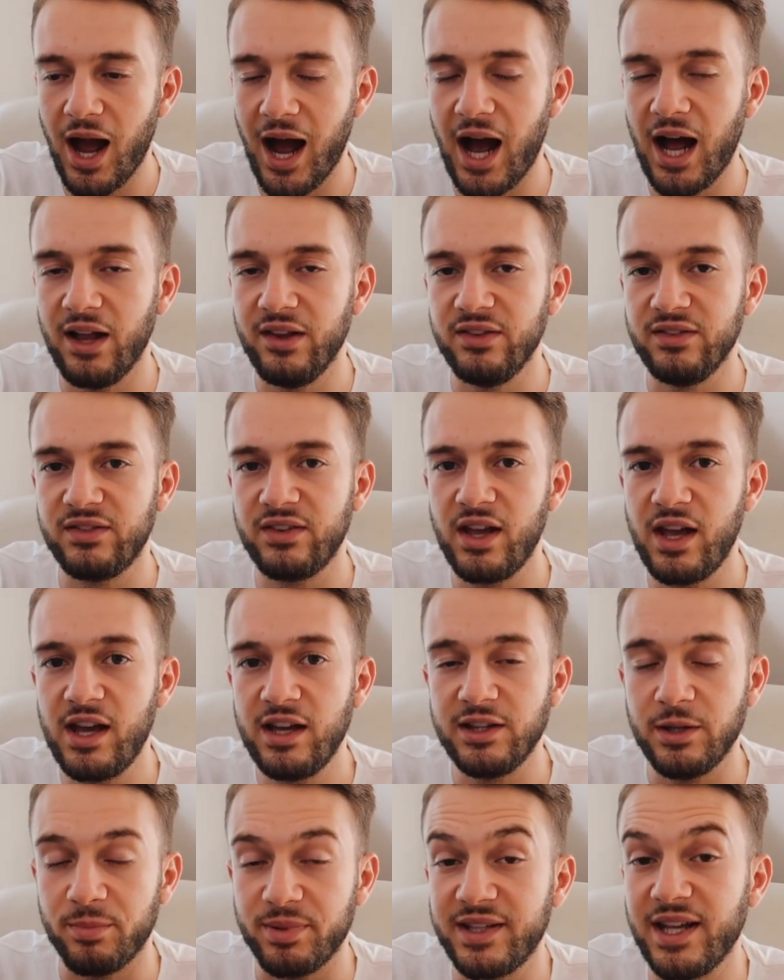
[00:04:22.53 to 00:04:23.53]
and
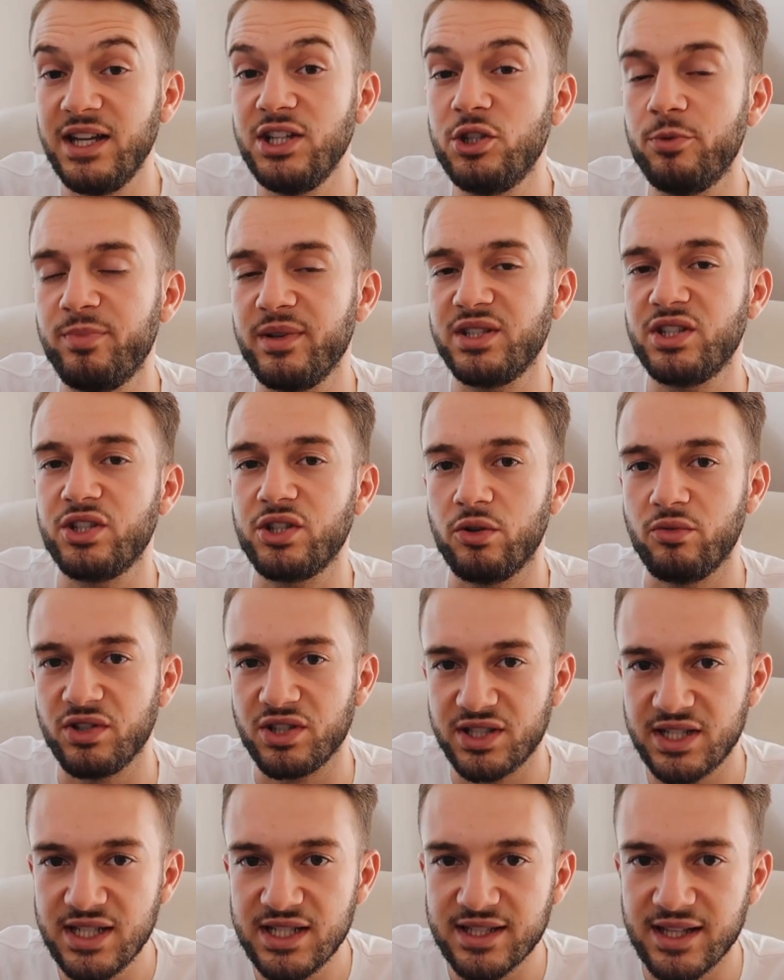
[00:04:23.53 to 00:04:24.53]
the potential business
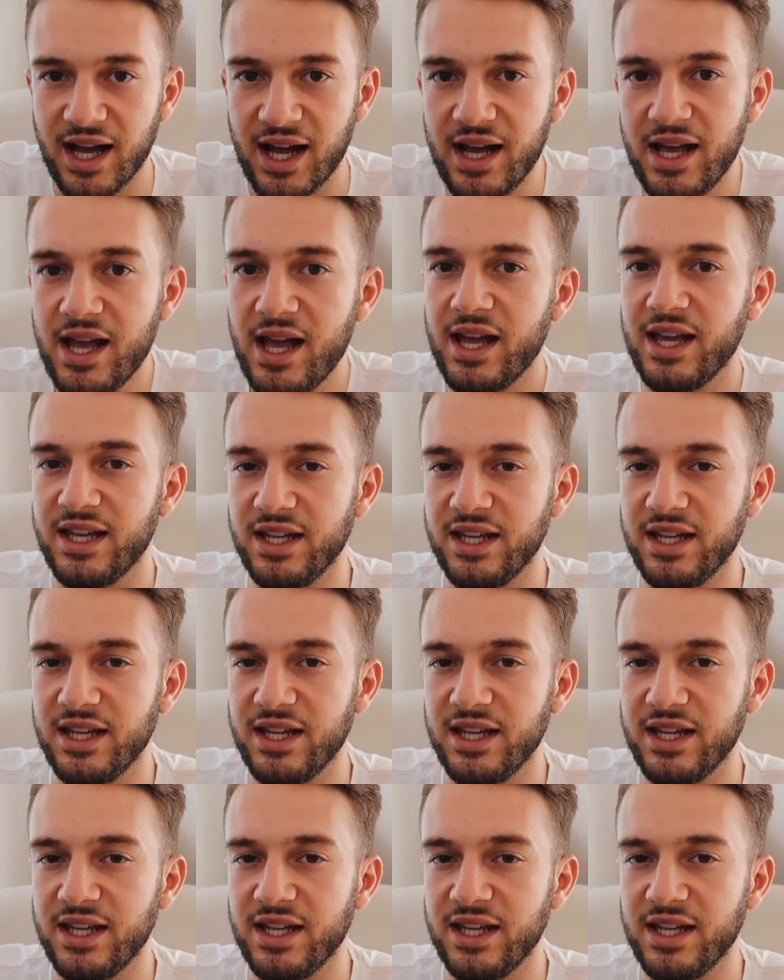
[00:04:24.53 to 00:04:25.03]
owner sees that,